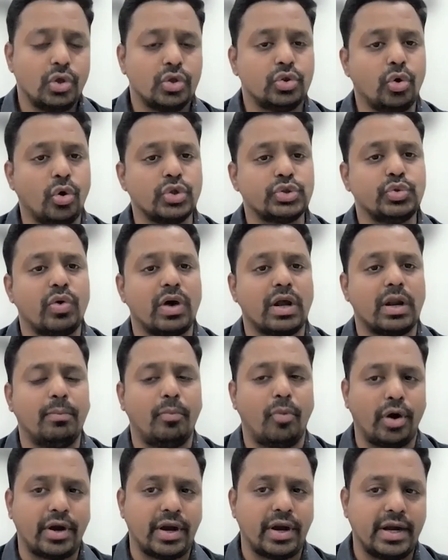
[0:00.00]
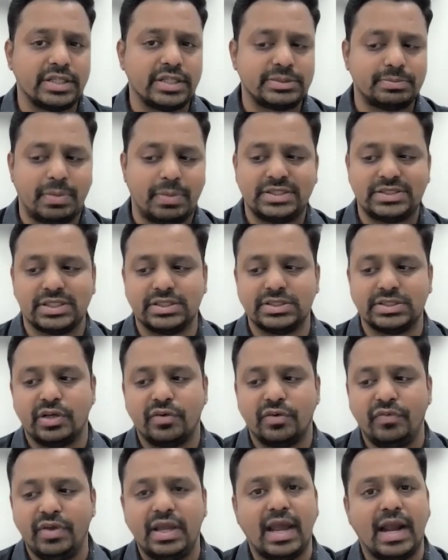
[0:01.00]
Those who are moderate risk patients,
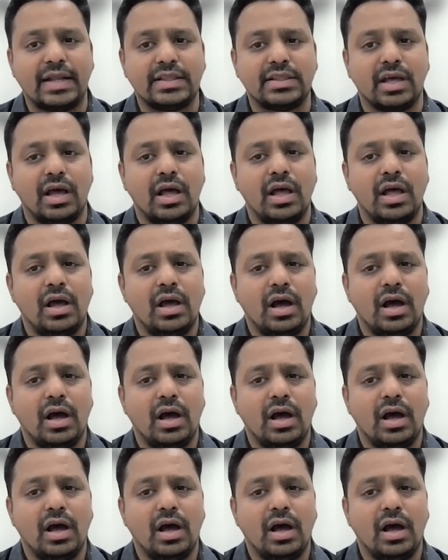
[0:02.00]
we get the